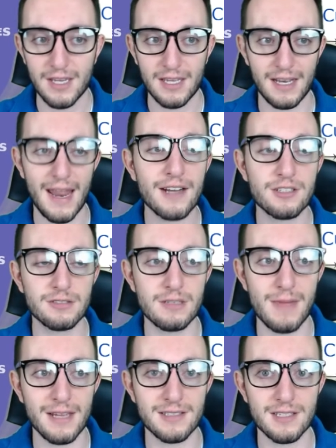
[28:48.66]
it actually
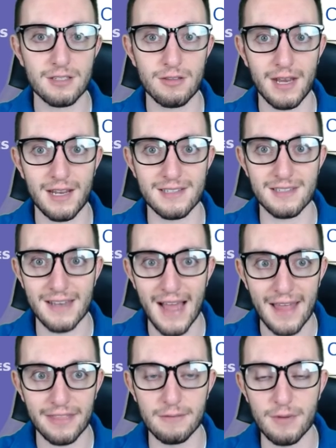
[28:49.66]
makes it so that it's
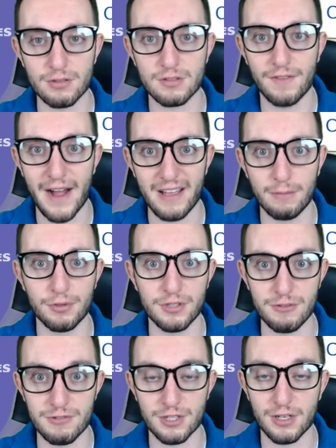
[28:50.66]
not the most viable
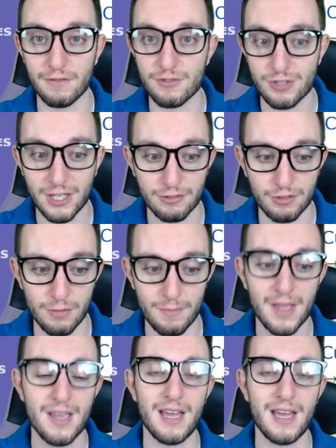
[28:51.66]
user of Trick Room,